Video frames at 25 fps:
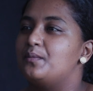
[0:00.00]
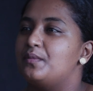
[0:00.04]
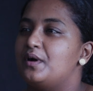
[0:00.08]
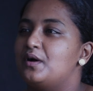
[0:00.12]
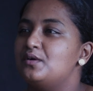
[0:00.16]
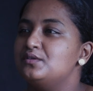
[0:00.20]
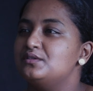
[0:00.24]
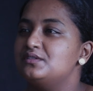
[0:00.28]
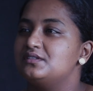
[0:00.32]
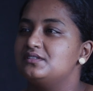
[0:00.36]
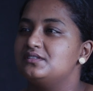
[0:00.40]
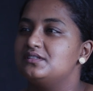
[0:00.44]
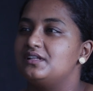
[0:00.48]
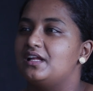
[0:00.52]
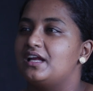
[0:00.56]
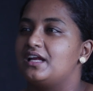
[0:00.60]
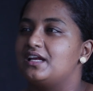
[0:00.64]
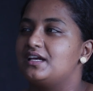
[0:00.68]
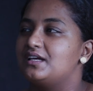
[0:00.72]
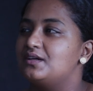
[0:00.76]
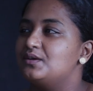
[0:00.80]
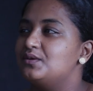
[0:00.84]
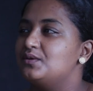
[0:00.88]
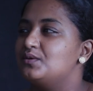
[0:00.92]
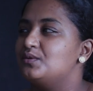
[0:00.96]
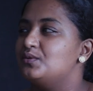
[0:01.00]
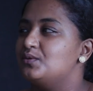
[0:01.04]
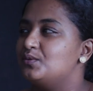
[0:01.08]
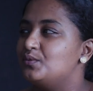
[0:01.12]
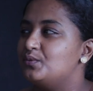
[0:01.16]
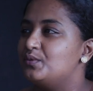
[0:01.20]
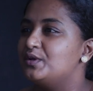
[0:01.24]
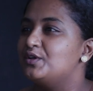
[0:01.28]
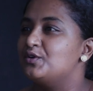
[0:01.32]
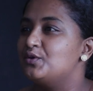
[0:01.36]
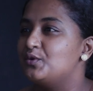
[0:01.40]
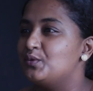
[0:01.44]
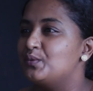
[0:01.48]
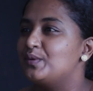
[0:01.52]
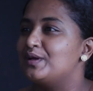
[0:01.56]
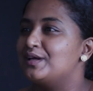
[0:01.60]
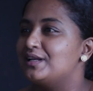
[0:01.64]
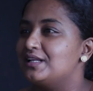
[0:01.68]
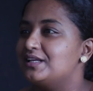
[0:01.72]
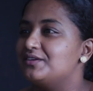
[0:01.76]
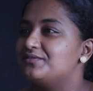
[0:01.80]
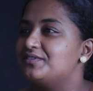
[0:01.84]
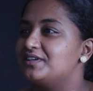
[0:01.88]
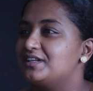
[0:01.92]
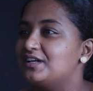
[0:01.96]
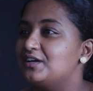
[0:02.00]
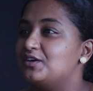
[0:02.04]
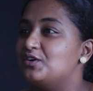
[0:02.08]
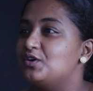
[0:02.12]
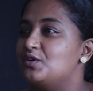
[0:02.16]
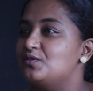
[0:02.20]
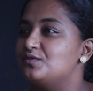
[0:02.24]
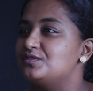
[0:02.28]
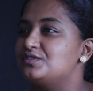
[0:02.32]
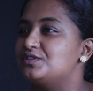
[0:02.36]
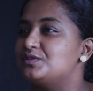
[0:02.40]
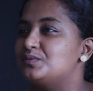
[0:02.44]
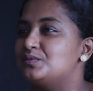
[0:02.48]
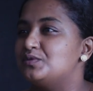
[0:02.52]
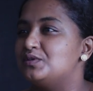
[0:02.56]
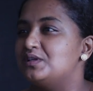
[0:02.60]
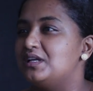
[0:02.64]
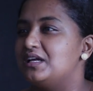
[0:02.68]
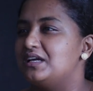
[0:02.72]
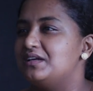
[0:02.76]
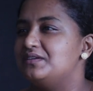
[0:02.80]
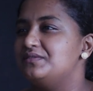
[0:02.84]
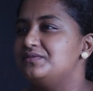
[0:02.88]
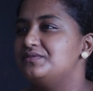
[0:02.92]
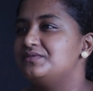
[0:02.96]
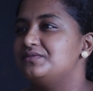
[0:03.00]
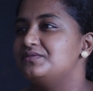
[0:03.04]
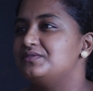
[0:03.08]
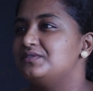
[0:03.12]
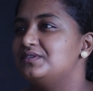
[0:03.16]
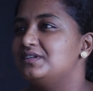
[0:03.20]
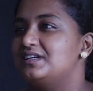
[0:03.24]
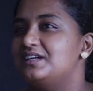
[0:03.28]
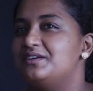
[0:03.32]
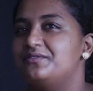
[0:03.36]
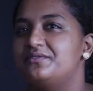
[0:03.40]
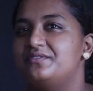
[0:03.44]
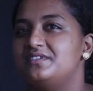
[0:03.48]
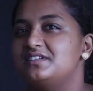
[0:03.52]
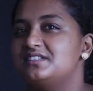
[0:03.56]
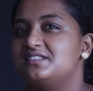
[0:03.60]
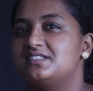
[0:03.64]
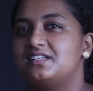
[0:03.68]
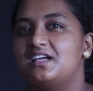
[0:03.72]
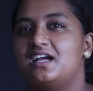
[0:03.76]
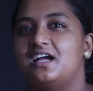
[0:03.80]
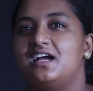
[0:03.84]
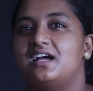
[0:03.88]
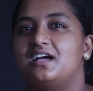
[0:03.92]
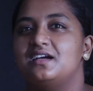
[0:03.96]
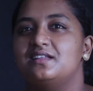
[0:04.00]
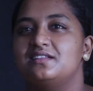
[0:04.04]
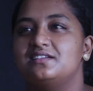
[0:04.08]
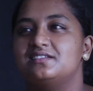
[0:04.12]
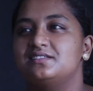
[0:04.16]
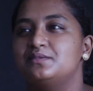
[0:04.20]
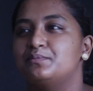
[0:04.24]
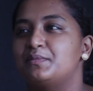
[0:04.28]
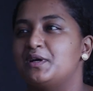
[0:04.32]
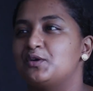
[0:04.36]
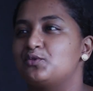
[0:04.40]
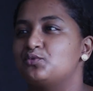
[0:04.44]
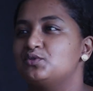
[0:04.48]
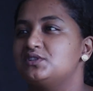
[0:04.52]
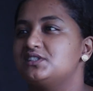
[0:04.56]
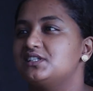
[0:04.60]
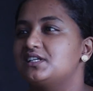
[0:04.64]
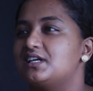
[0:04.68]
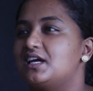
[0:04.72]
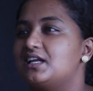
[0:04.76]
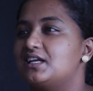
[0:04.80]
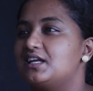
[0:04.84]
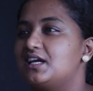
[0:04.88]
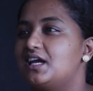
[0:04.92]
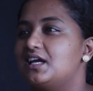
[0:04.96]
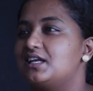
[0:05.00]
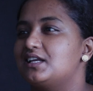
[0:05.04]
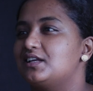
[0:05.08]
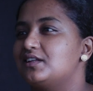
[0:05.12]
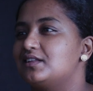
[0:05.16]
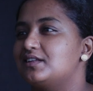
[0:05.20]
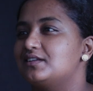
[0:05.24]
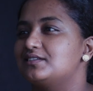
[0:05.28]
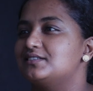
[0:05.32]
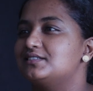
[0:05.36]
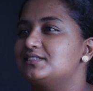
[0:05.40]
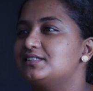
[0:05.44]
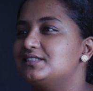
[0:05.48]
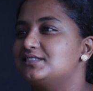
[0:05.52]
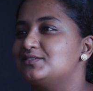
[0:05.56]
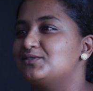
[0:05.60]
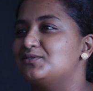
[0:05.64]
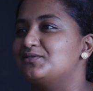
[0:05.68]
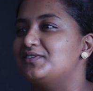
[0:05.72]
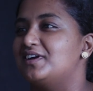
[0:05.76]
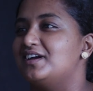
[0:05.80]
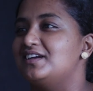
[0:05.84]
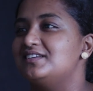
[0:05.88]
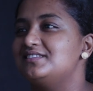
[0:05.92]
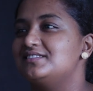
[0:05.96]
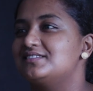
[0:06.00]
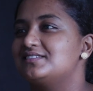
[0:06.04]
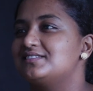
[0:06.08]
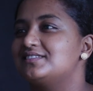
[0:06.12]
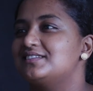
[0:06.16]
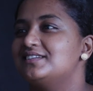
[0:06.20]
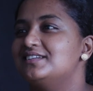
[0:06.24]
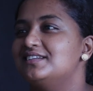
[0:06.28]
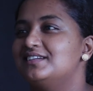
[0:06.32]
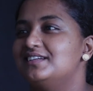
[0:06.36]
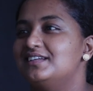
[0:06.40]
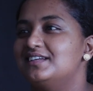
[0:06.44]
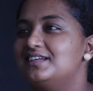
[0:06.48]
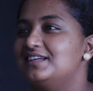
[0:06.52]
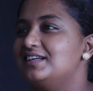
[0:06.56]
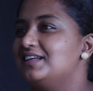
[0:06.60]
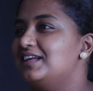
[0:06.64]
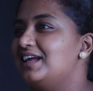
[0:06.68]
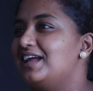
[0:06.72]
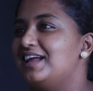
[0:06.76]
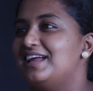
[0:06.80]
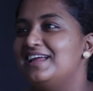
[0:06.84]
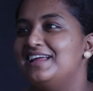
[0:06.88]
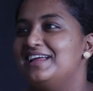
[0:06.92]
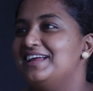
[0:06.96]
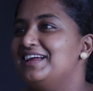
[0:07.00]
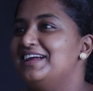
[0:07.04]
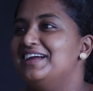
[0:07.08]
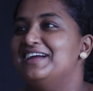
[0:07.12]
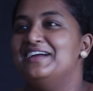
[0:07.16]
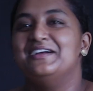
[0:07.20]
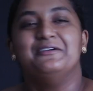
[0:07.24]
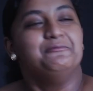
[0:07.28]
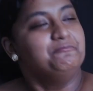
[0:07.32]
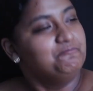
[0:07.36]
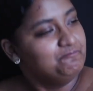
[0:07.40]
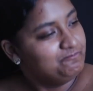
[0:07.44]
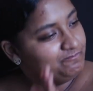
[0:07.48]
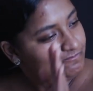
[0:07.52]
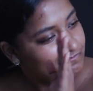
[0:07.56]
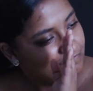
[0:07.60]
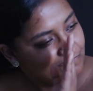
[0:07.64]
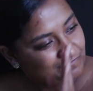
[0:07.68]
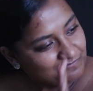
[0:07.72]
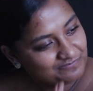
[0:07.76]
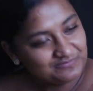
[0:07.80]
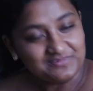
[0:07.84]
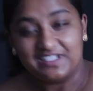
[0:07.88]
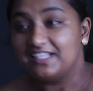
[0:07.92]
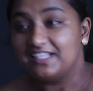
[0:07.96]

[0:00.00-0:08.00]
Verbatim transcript: about. Like we know we are living a comfortable life. If this car, this Maruti can carry the 6 of us, we are fine. Actually, the car they use is a